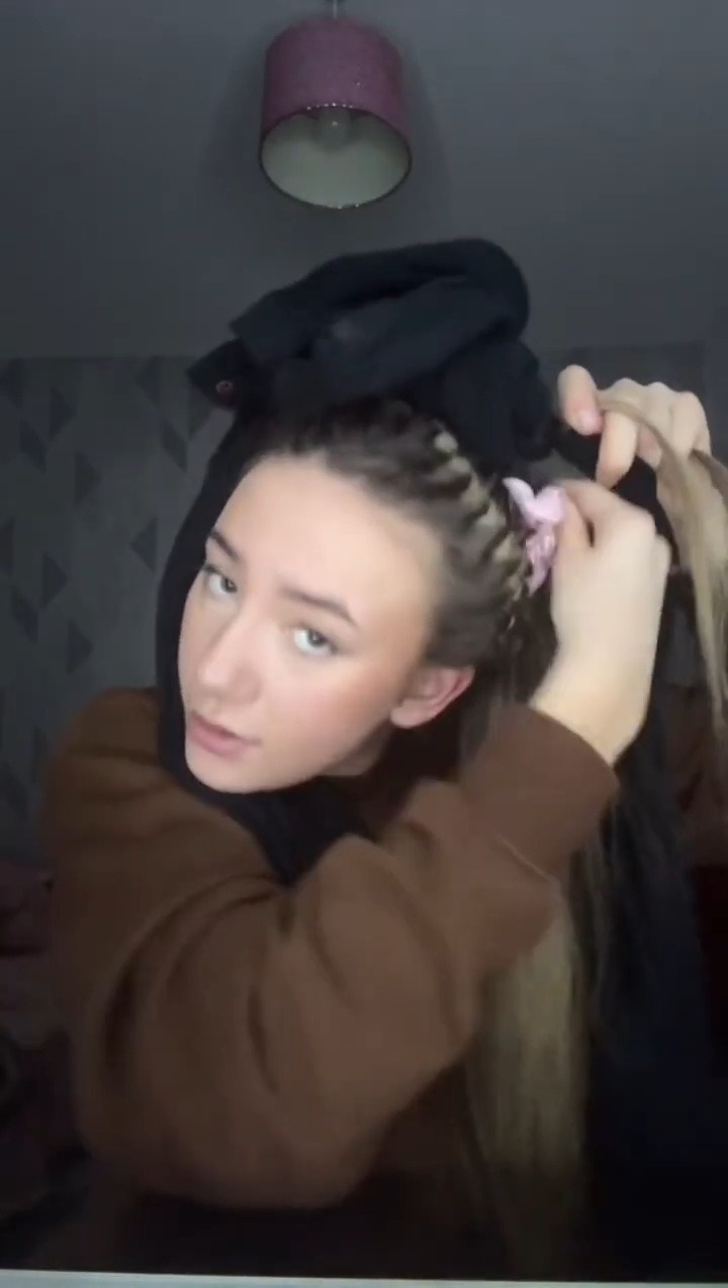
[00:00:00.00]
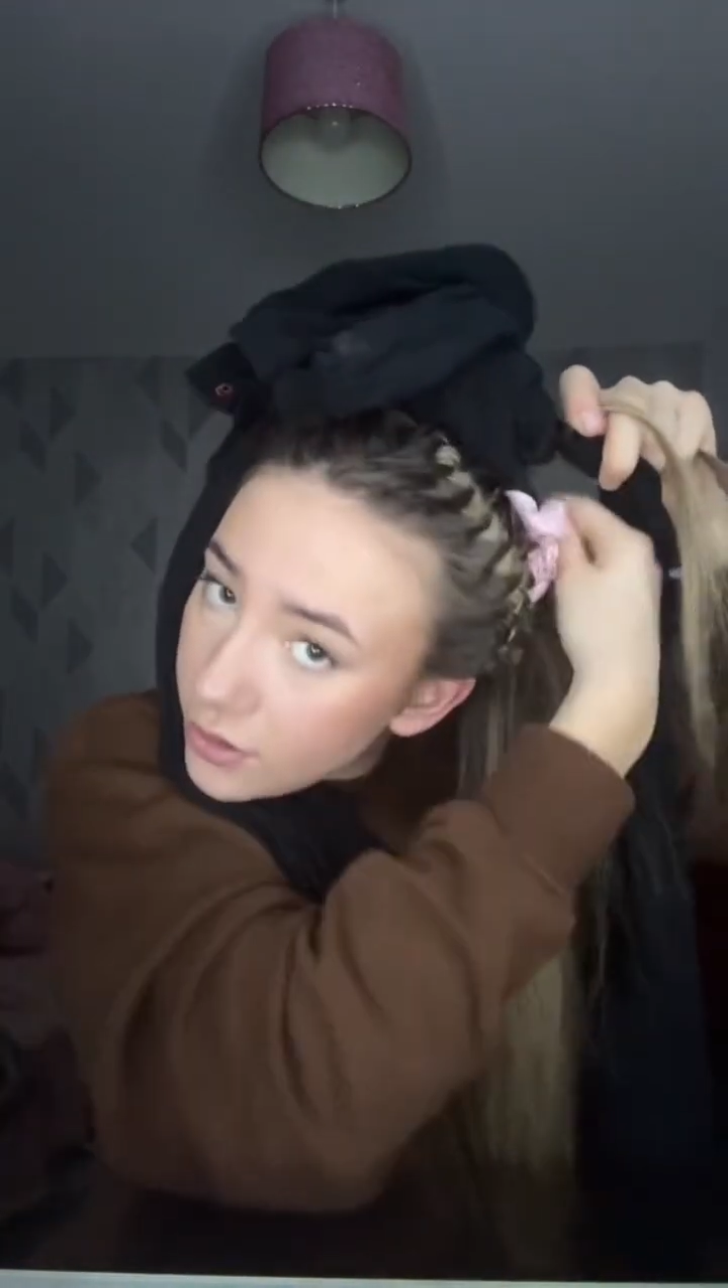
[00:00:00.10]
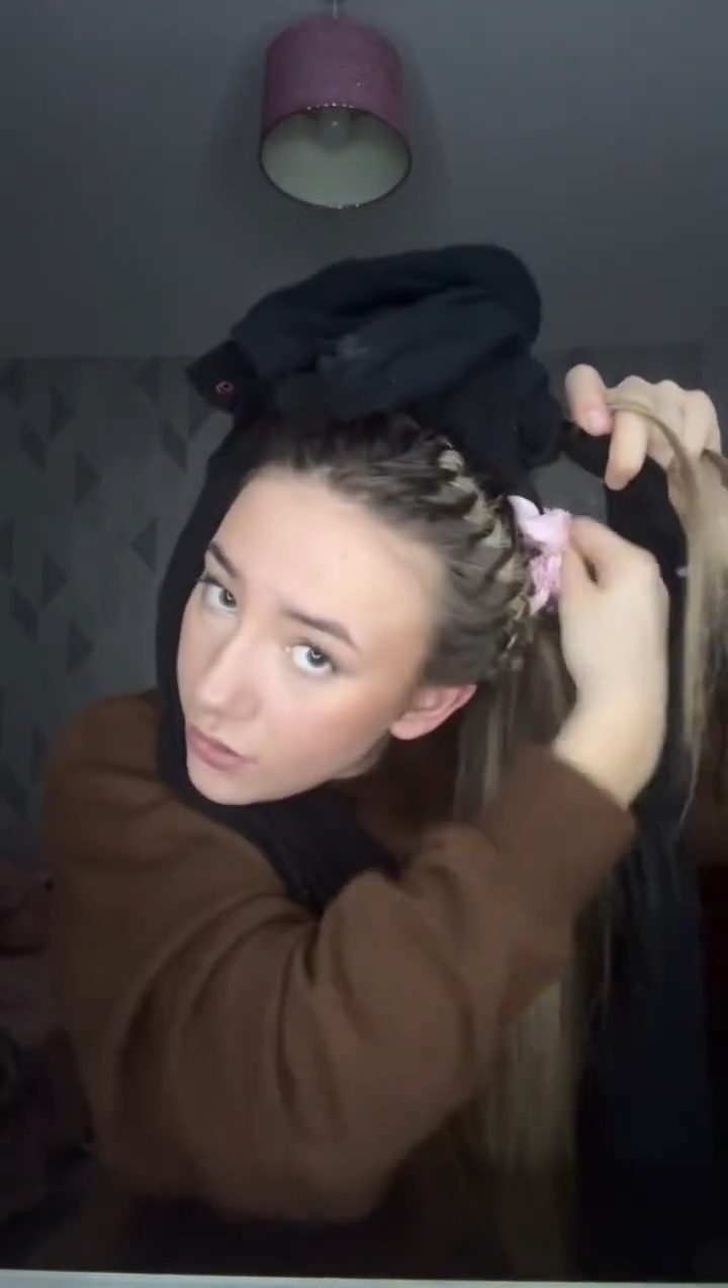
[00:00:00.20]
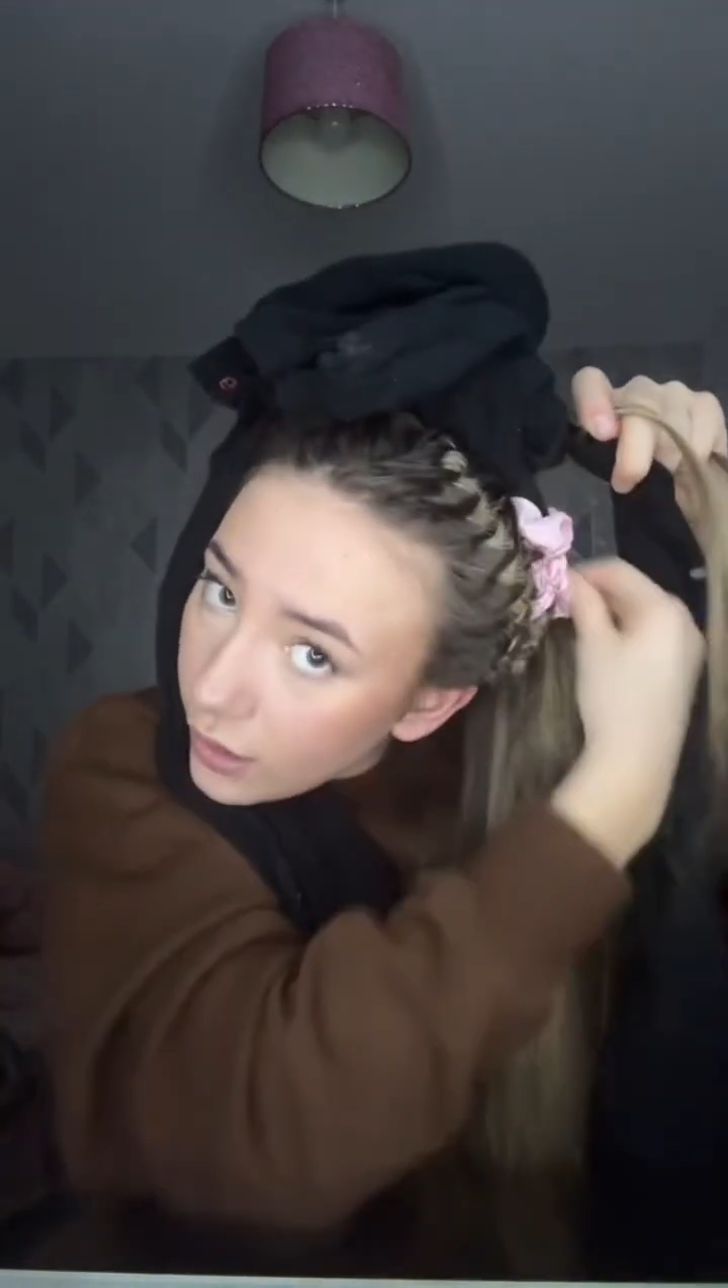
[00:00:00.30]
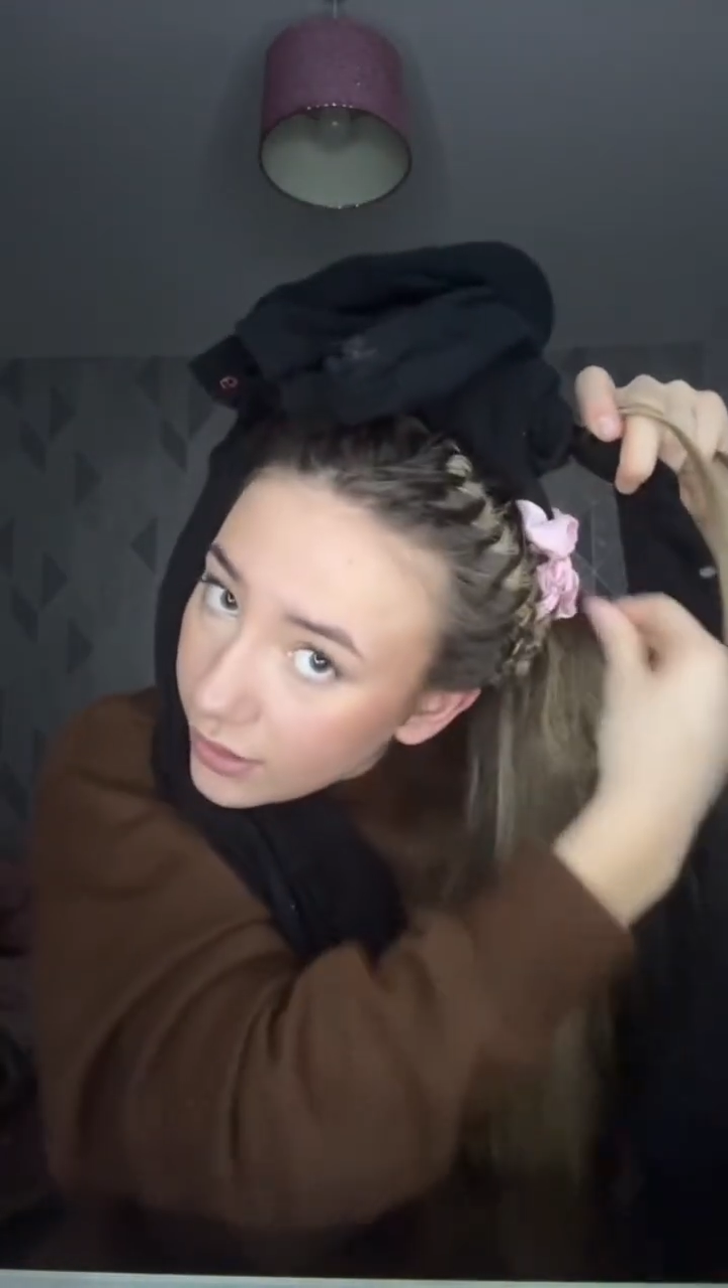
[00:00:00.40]

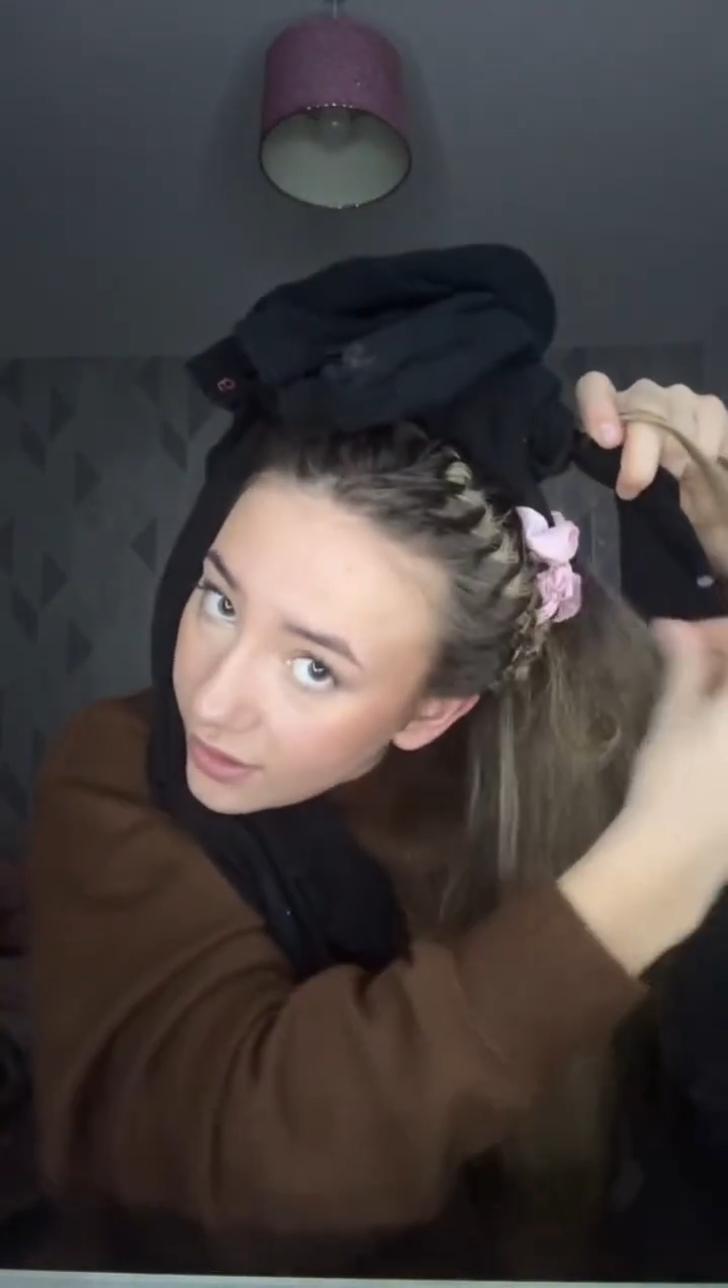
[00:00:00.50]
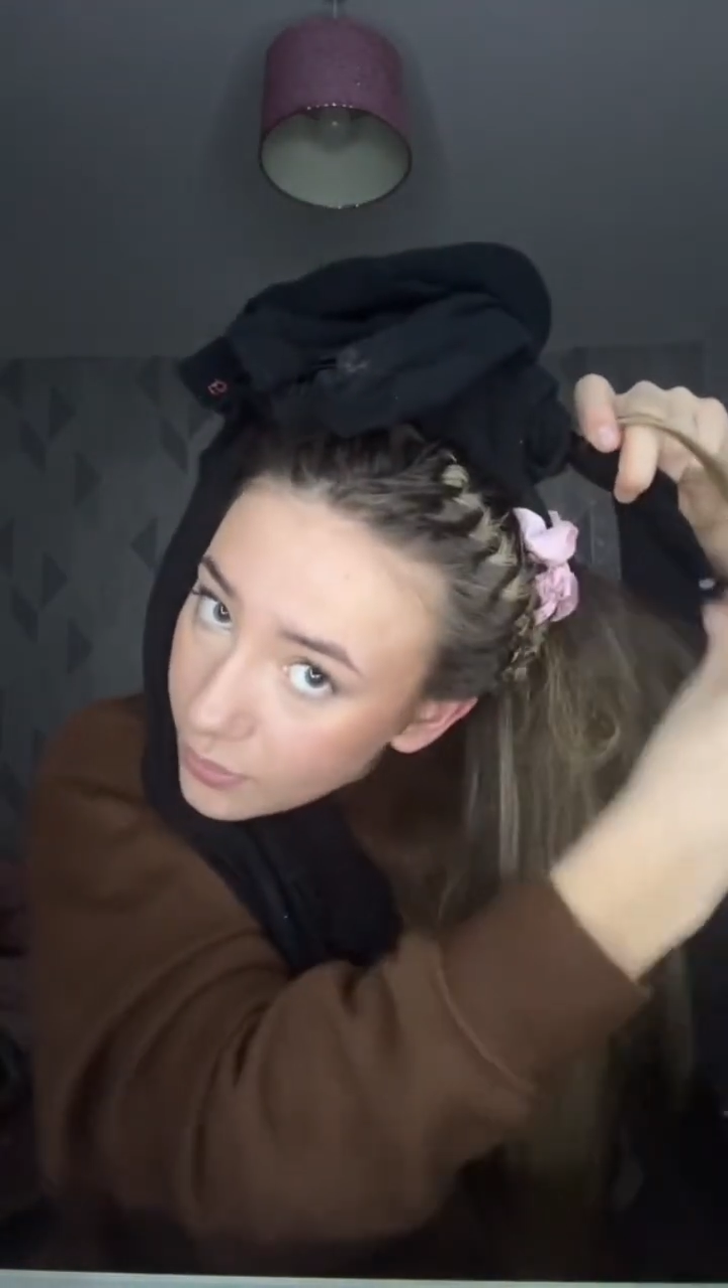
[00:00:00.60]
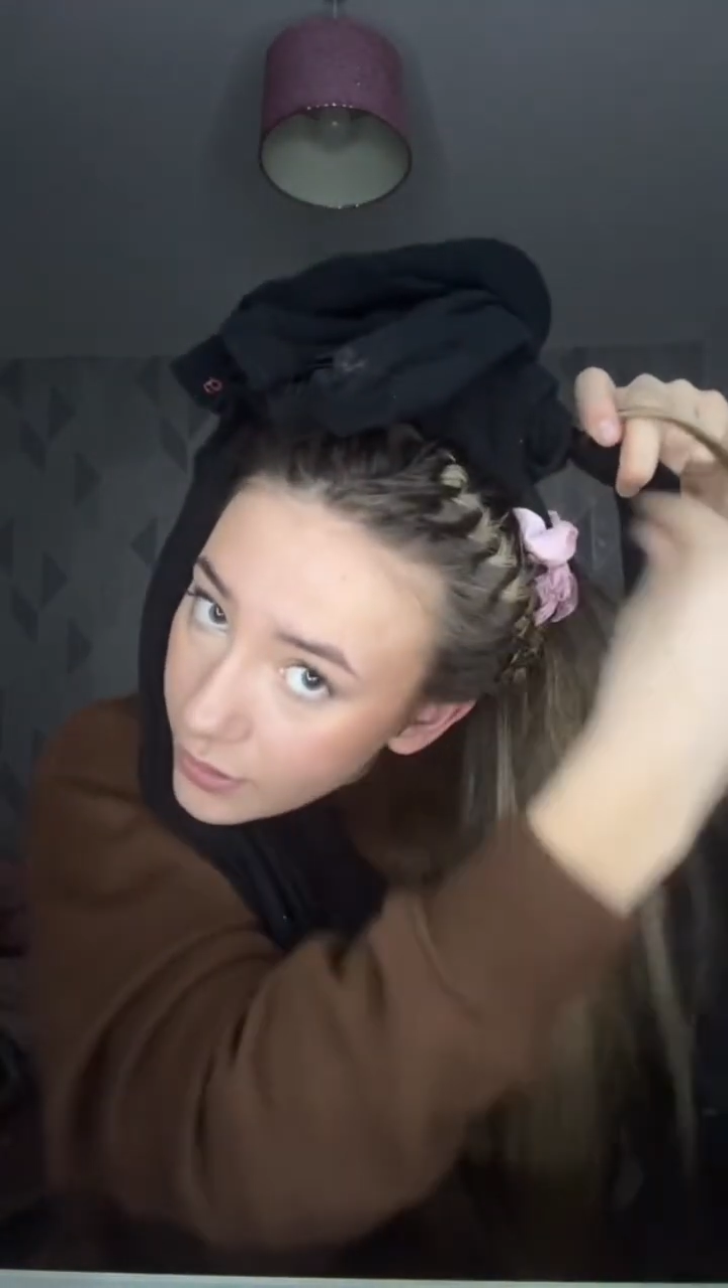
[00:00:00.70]
So like this